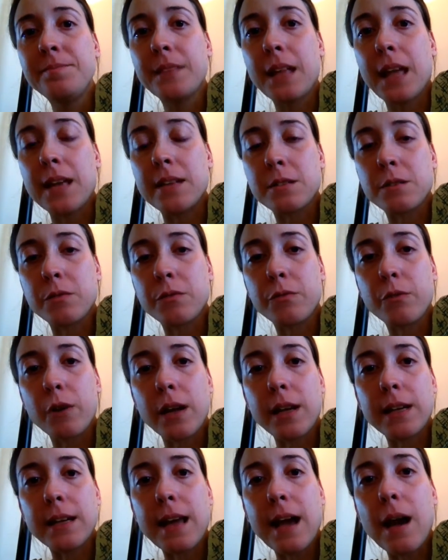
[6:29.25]
As of
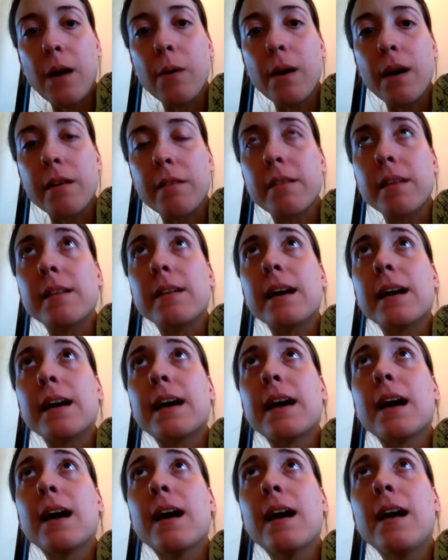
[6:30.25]
right now, I think
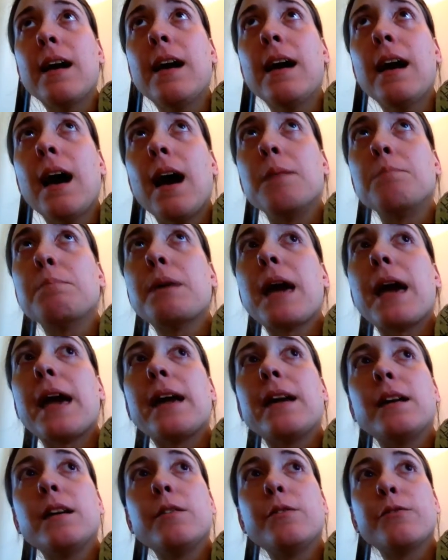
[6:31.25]
I'm
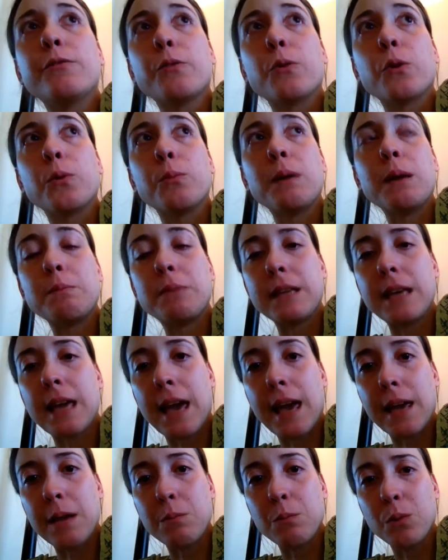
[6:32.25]
paid for maybe
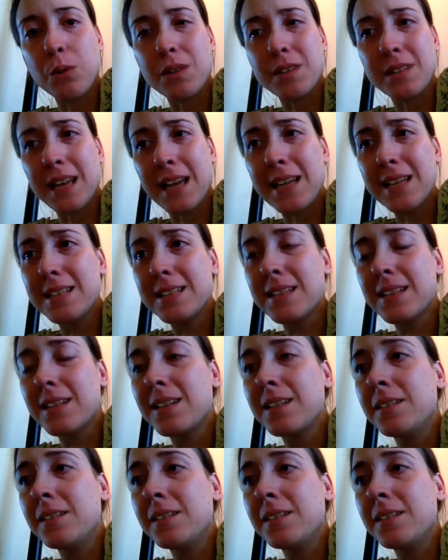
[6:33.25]
8 more days.